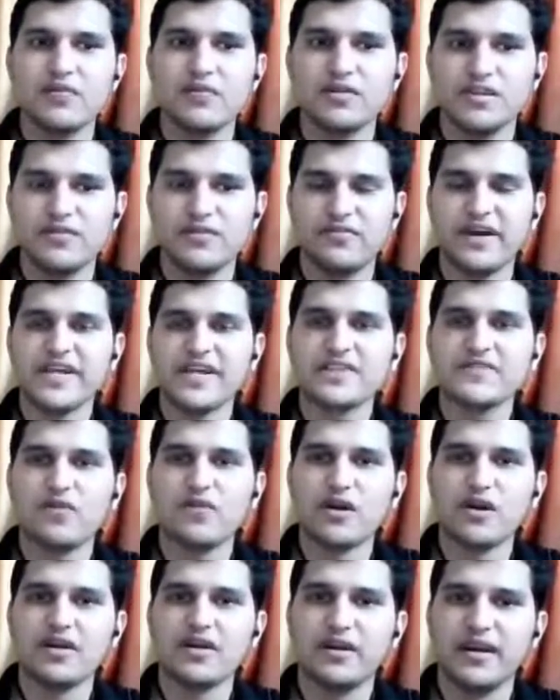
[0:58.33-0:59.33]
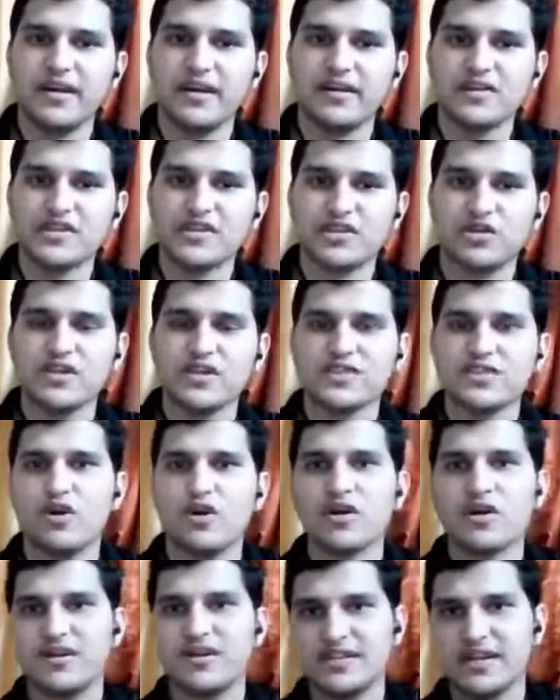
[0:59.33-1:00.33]
defines what under English law is
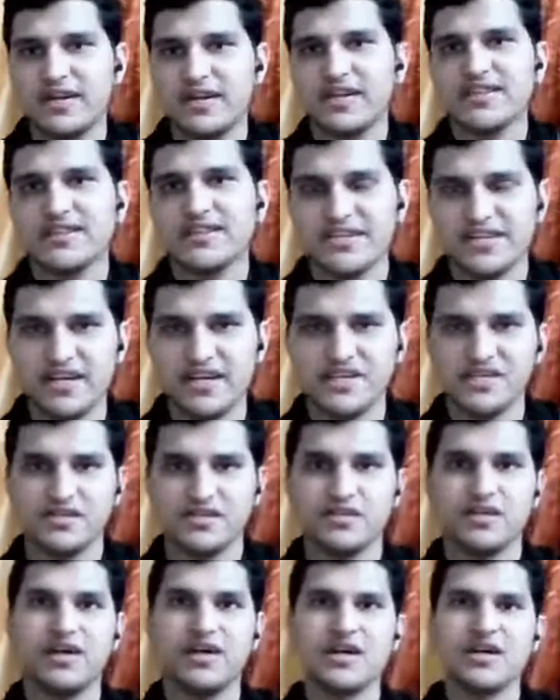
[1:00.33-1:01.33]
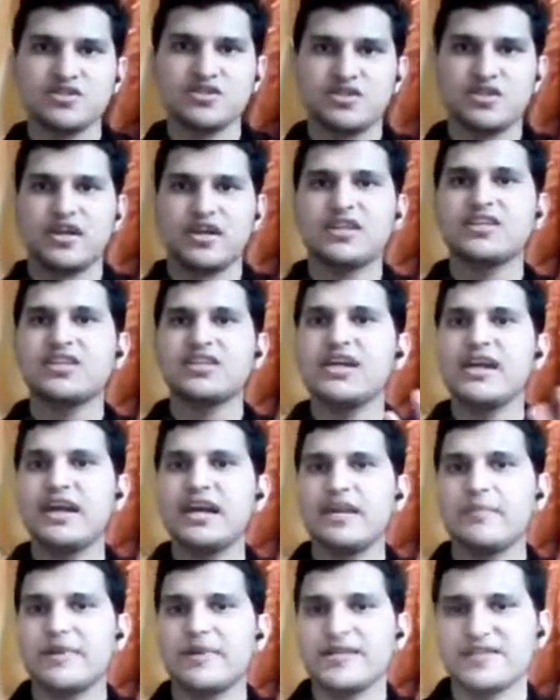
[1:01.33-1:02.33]
not considered sedition. So there are three
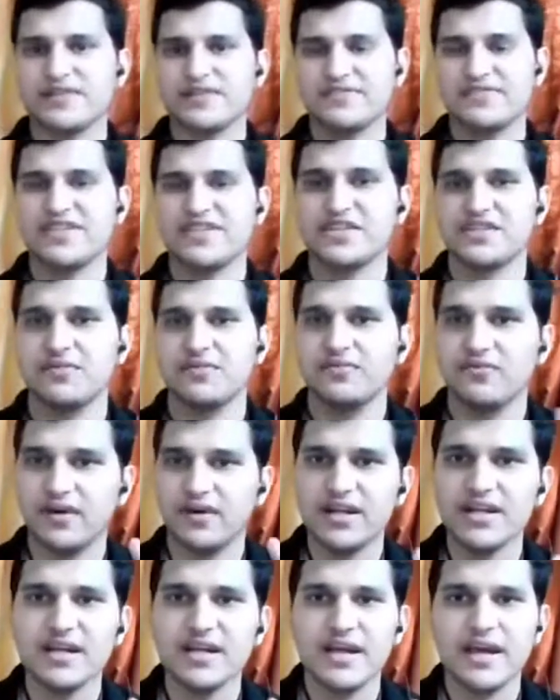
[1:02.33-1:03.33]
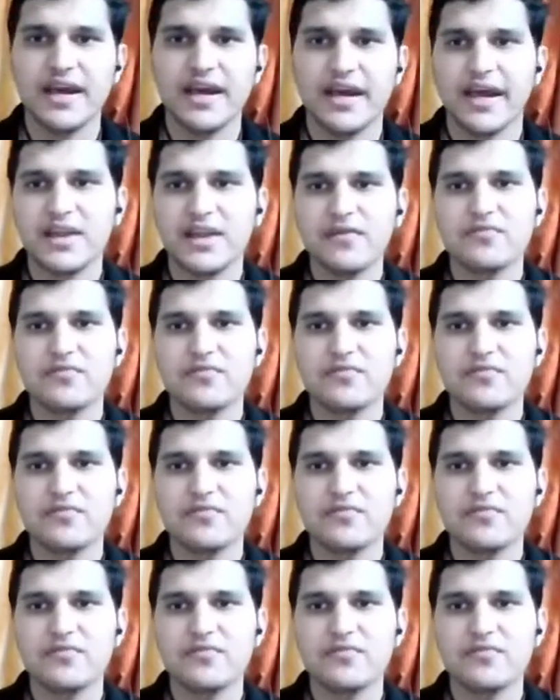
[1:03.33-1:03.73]
elements of sedition. 1. Any